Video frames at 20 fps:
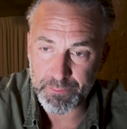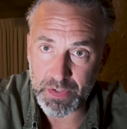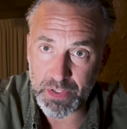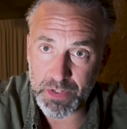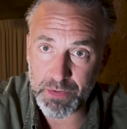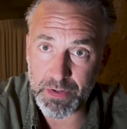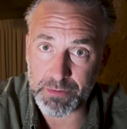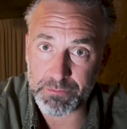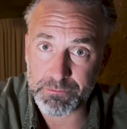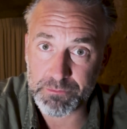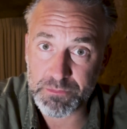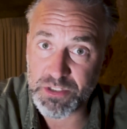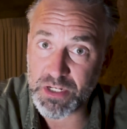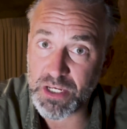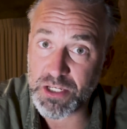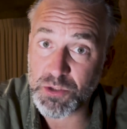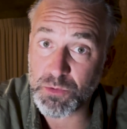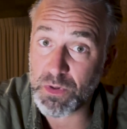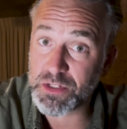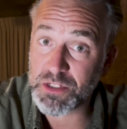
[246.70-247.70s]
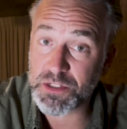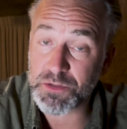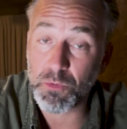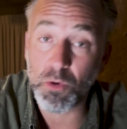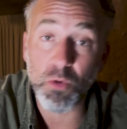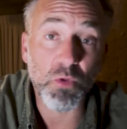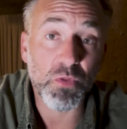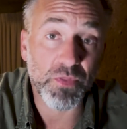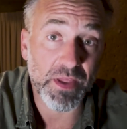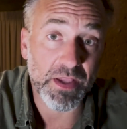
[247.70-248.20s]
Anyway, change one
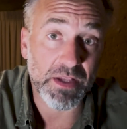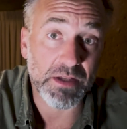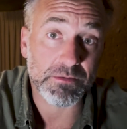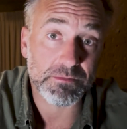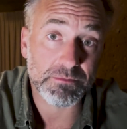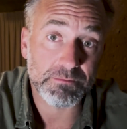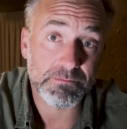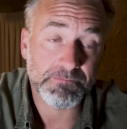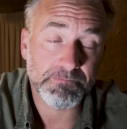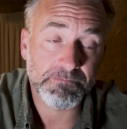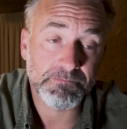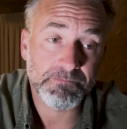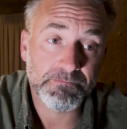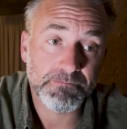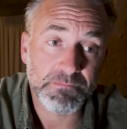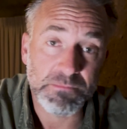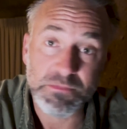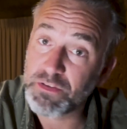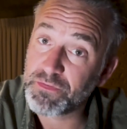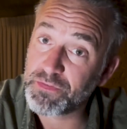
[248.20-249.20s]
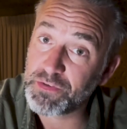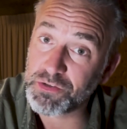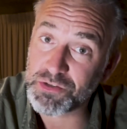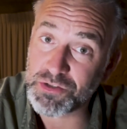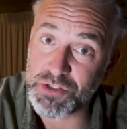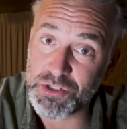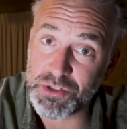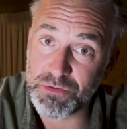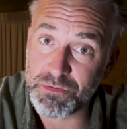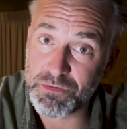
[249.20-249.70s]
small thing.
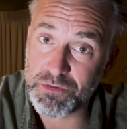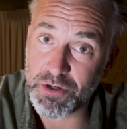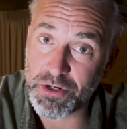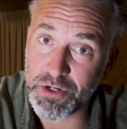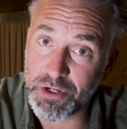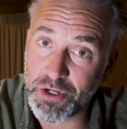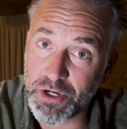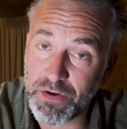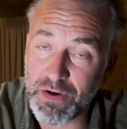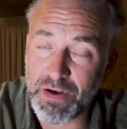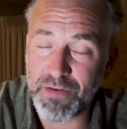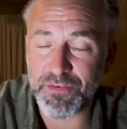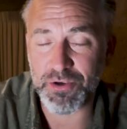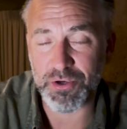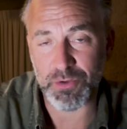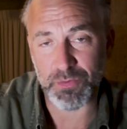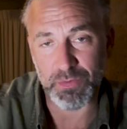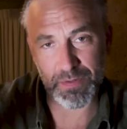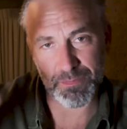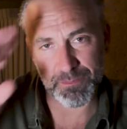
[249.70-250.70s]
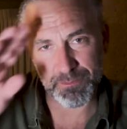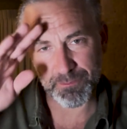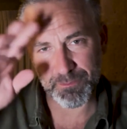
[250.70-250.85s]
Feels new. Gotta go. Have a good one.